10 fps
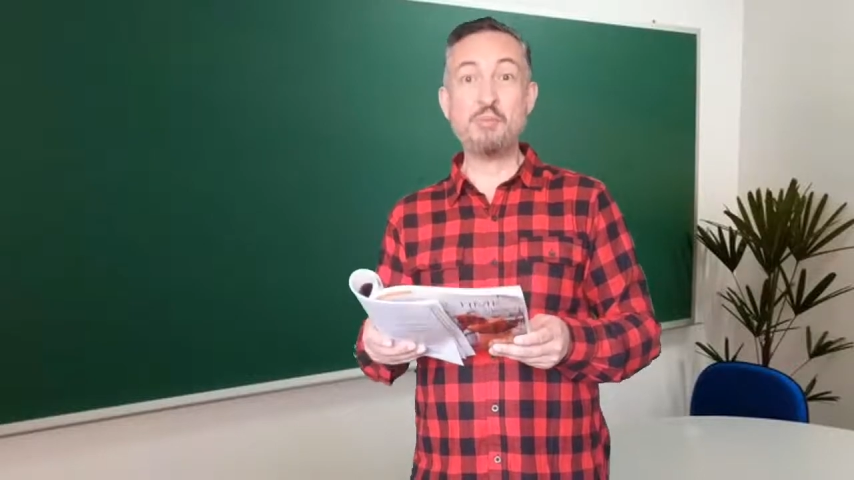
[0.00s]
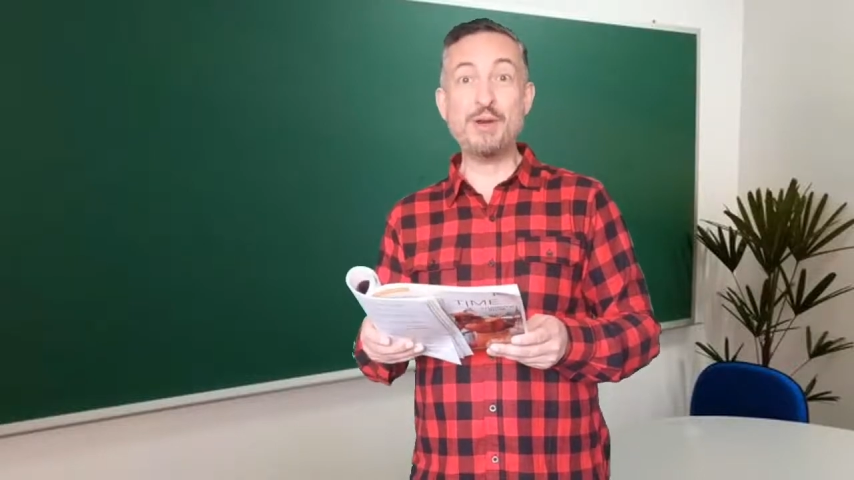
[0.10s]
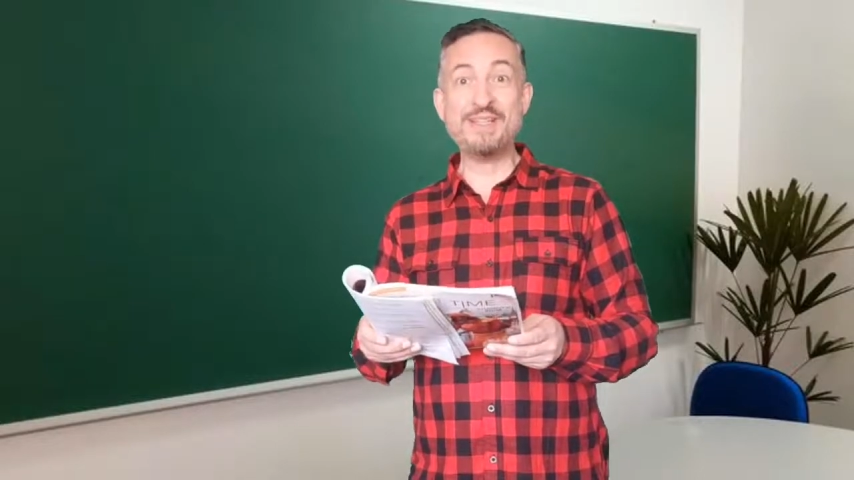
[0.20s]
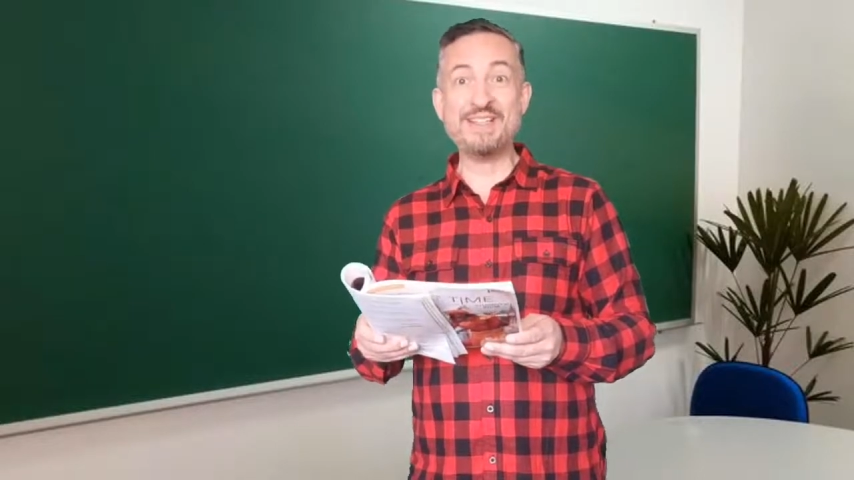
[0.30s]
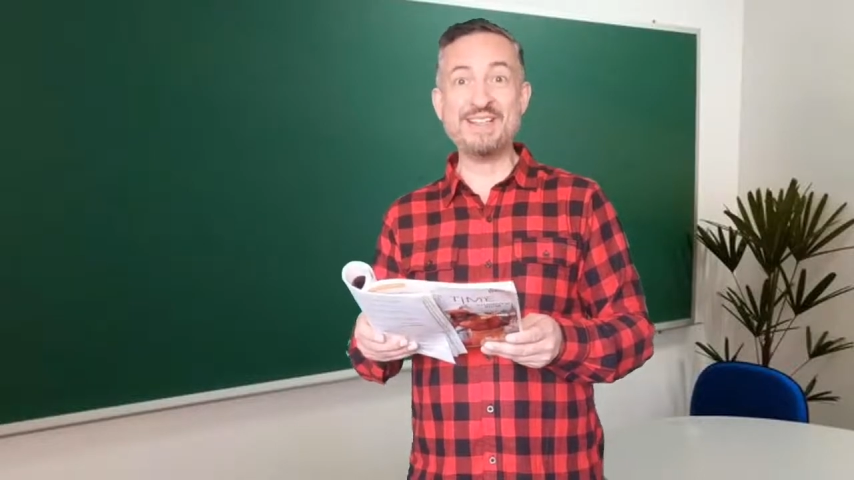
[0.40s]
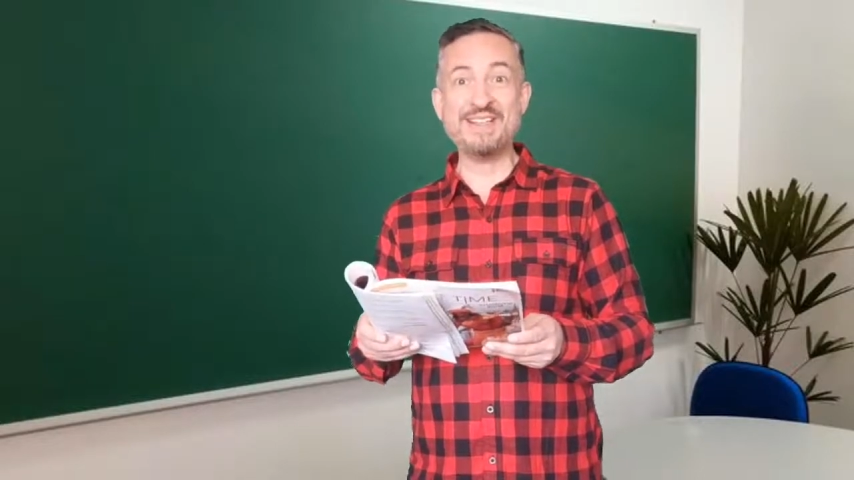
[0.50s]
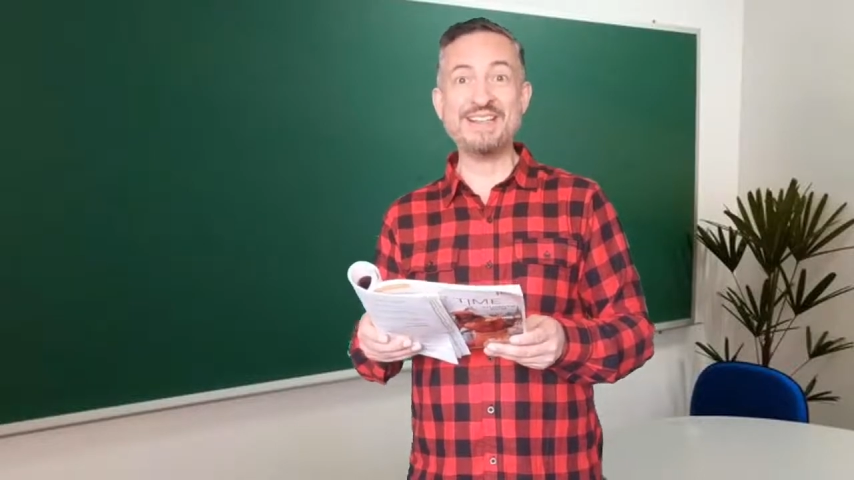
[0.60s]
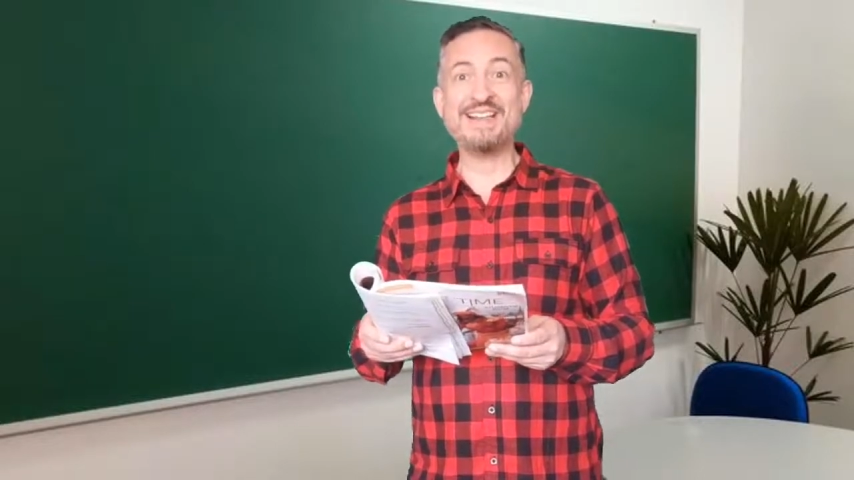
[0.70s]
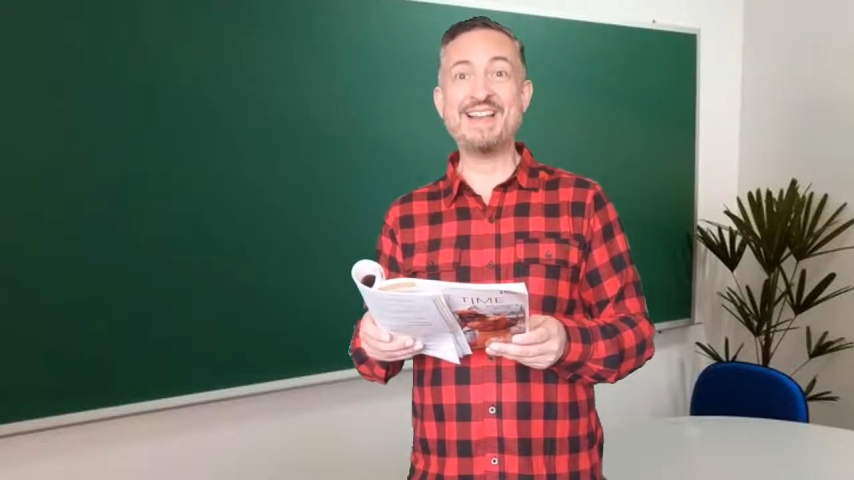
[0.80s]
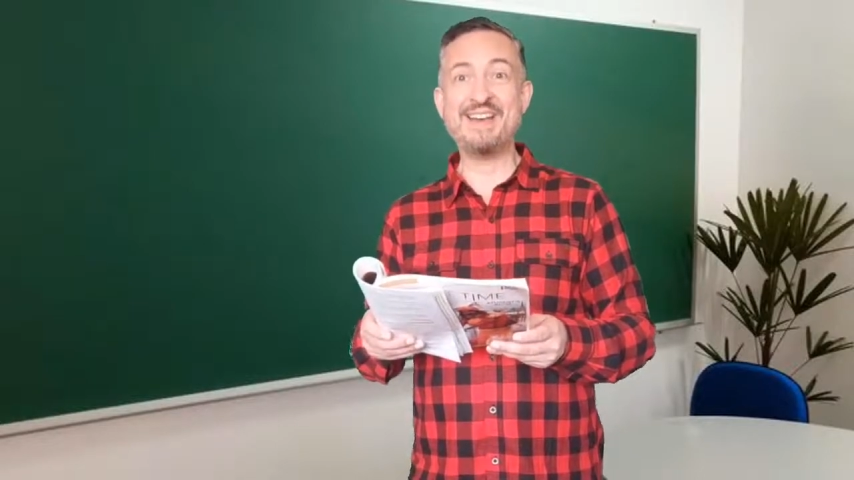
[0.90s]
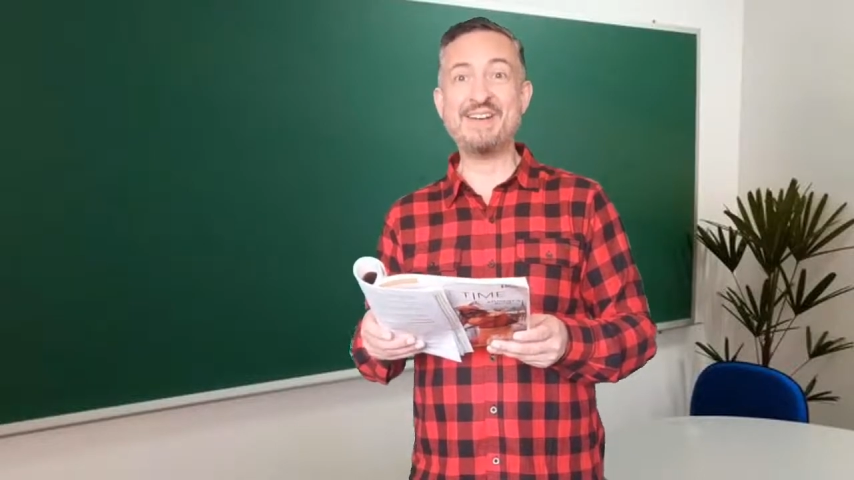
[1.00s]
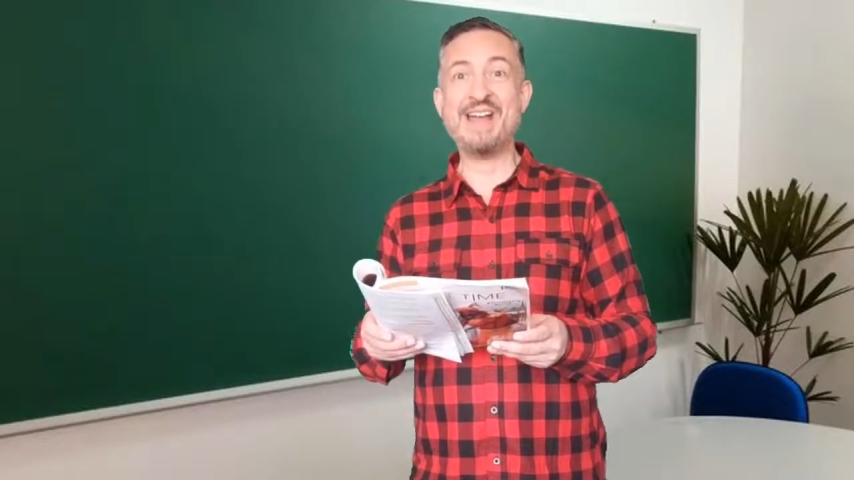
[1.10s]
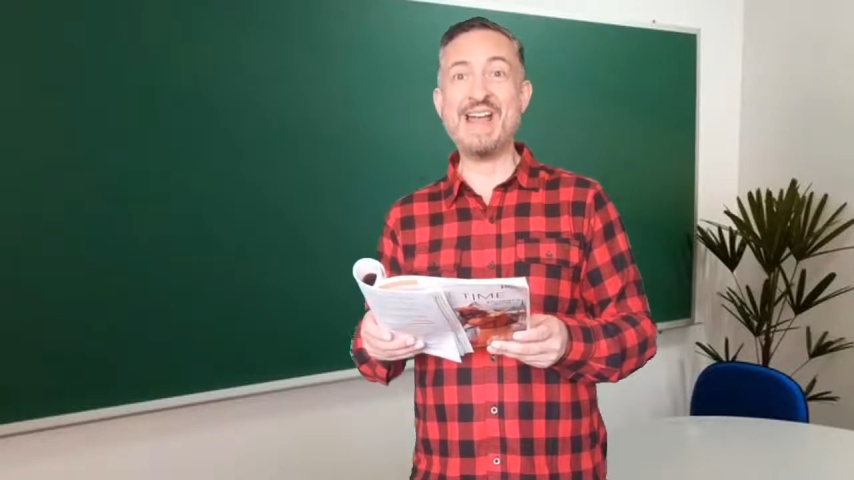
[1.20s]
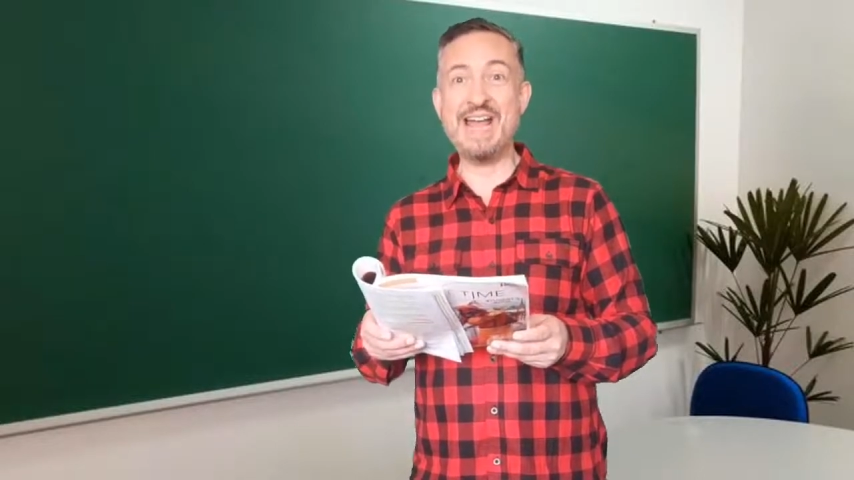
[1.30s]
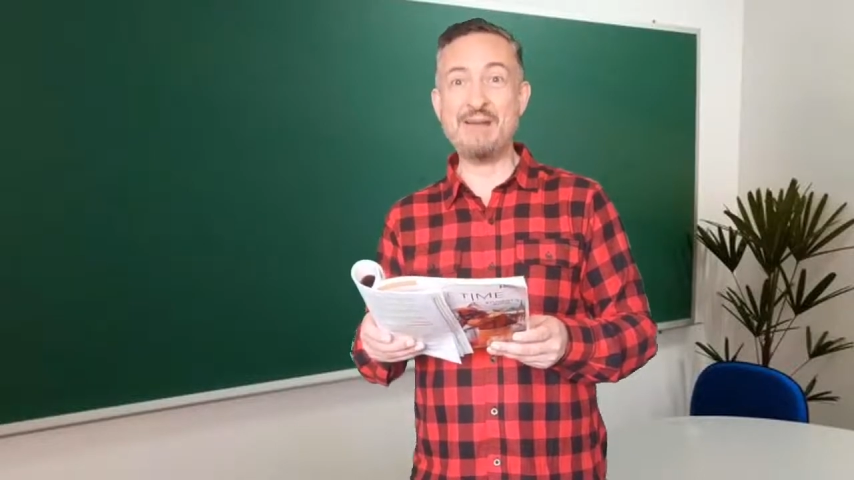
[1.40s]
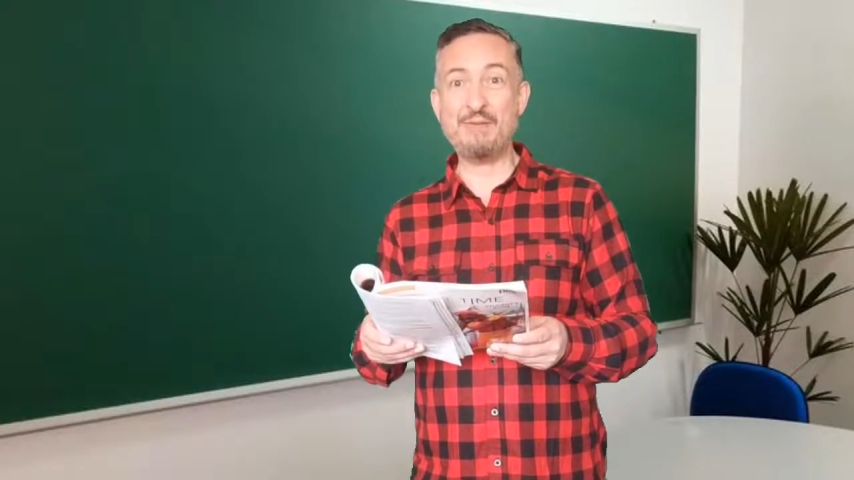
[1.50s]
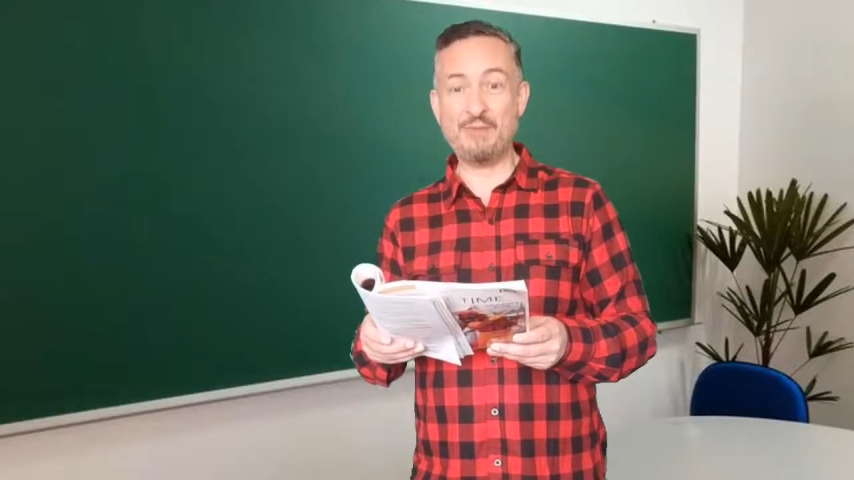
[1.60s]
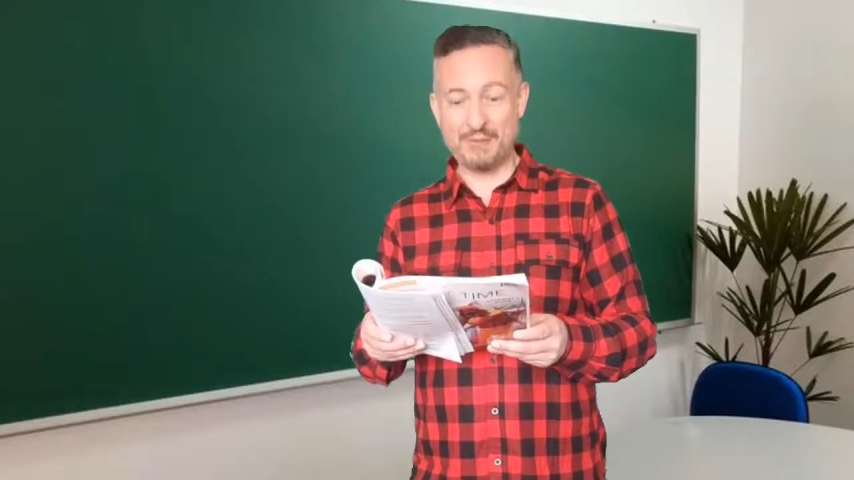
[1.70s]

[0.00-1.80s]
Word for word: prison, letter F.